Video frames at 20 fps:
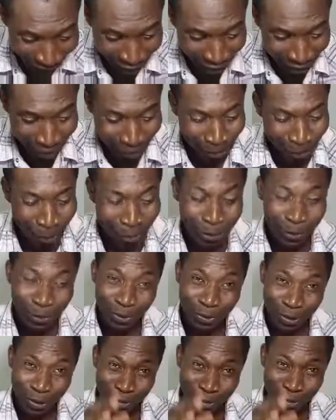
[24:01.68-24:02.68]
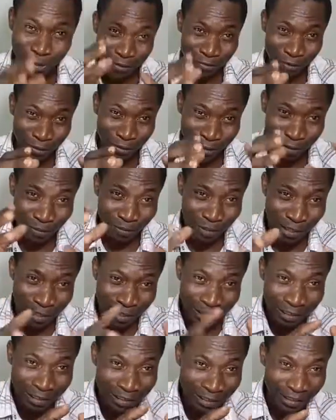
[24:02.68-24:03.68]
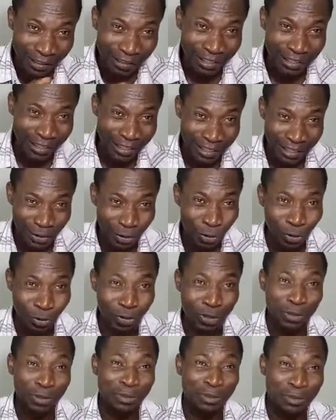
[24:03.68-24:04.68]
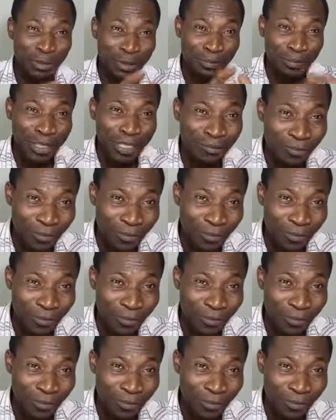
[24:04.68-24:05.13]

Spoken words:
because you were looking for something which you were not prepared for,